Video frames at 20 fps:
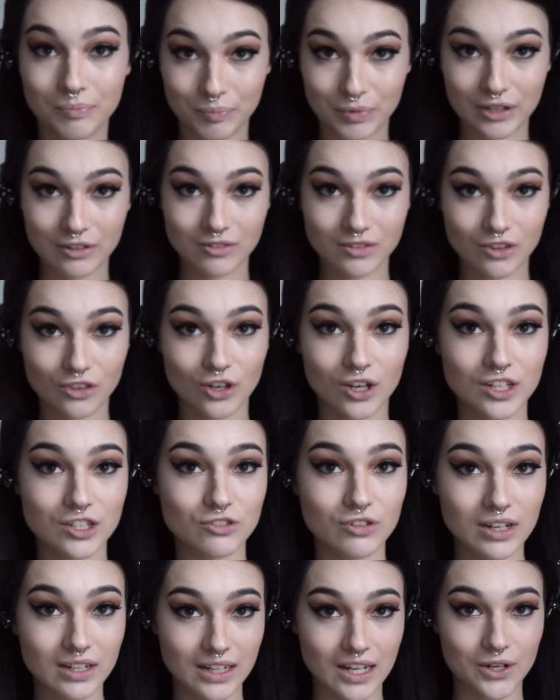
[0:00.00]
But thoughts
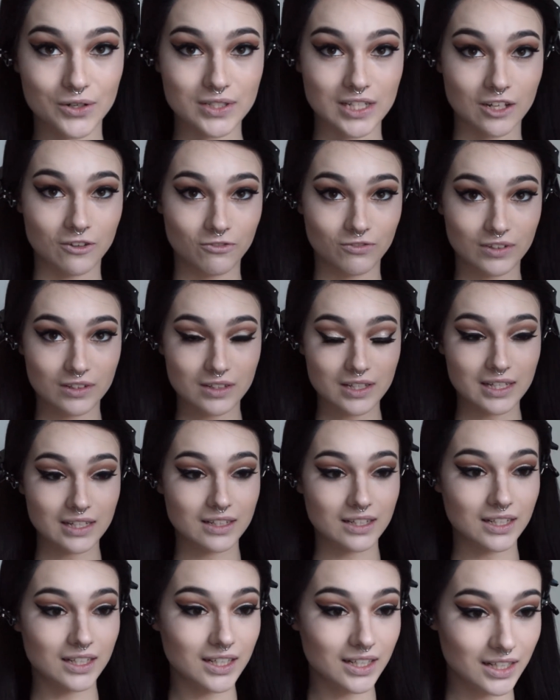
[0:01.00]
right now is I feel
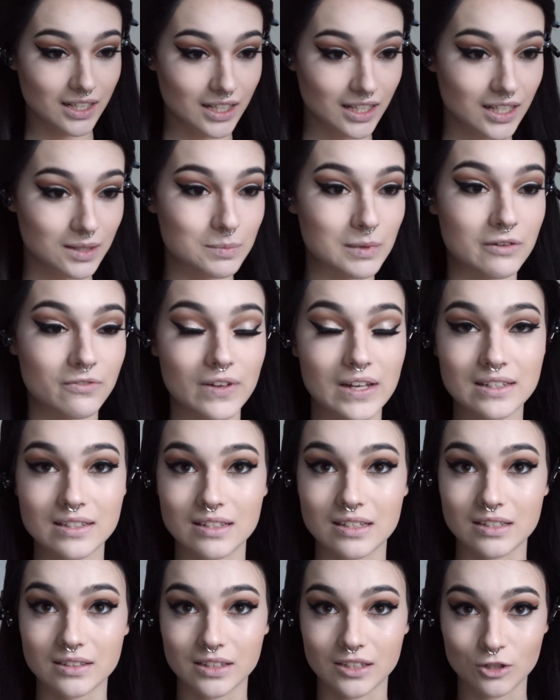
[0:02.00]
like my face
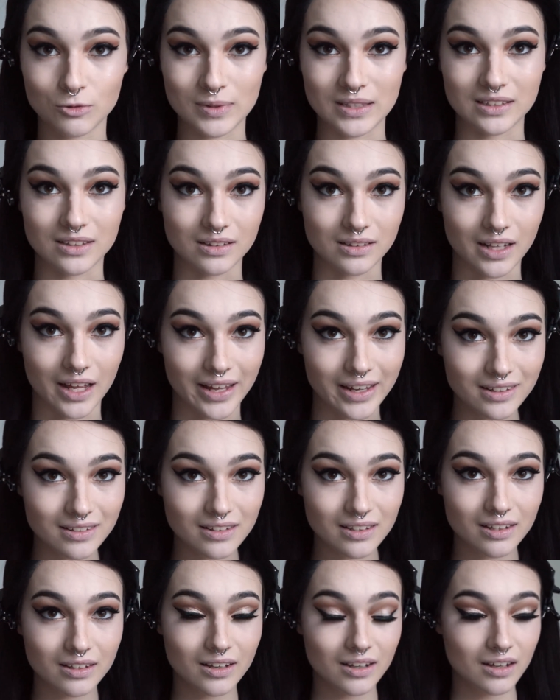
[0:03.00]
is a little bit
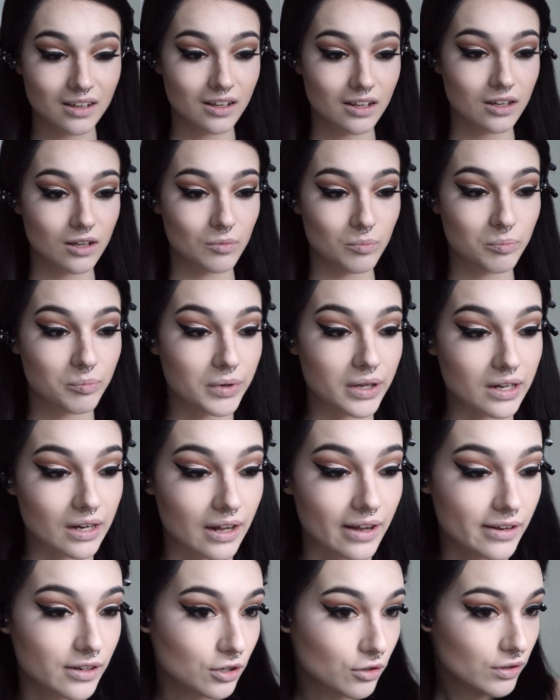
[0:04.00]
light, but
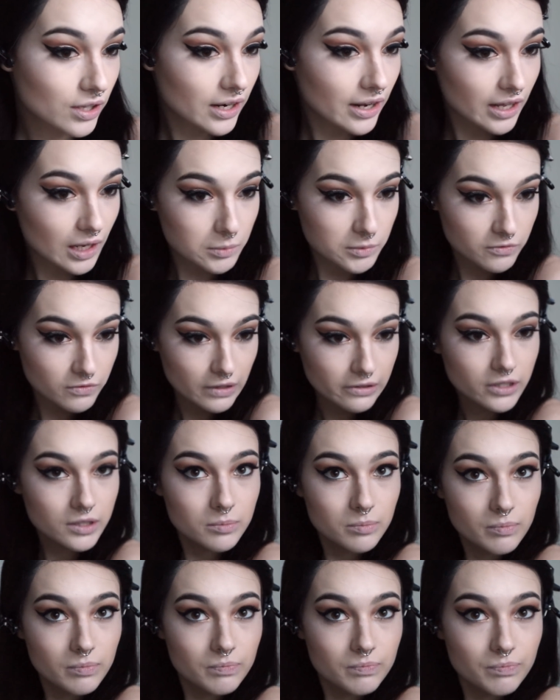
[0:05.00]
I know that I am a
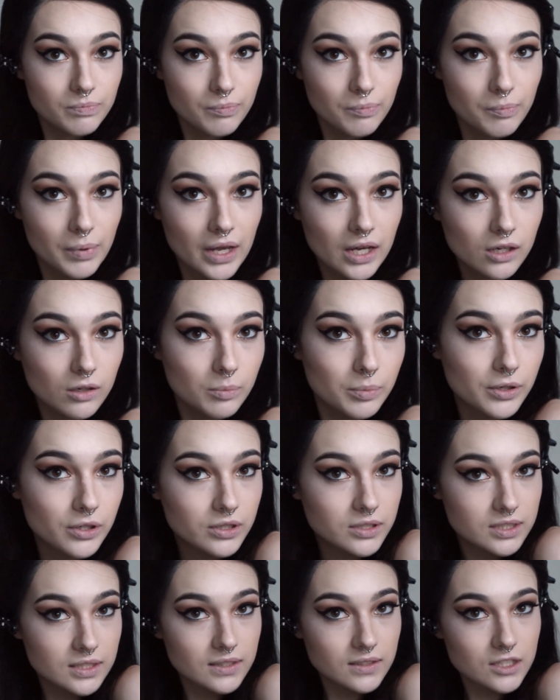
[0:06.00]
very pale
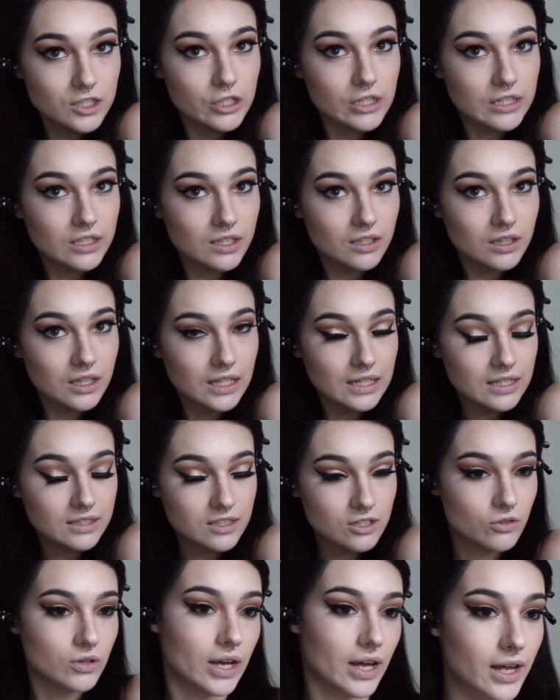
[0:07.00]
person, so I think
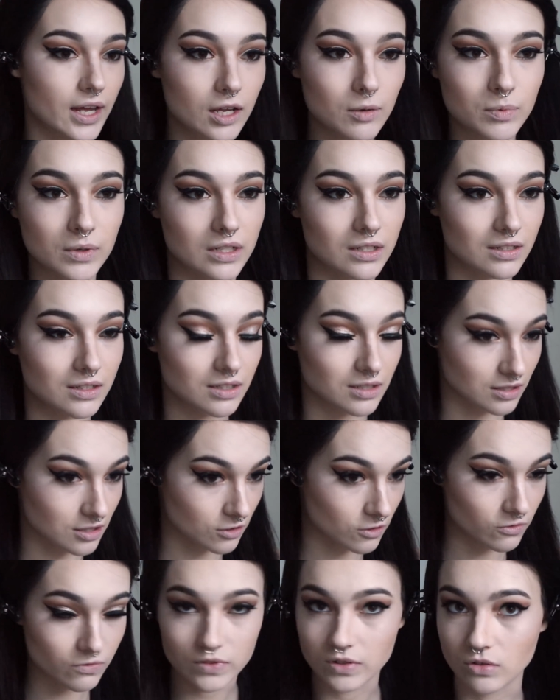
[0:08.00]
it's okay, but it
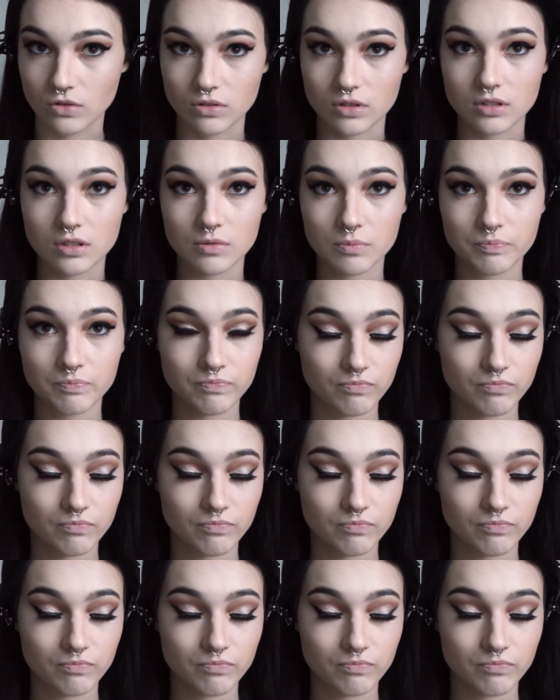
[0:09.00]
still feels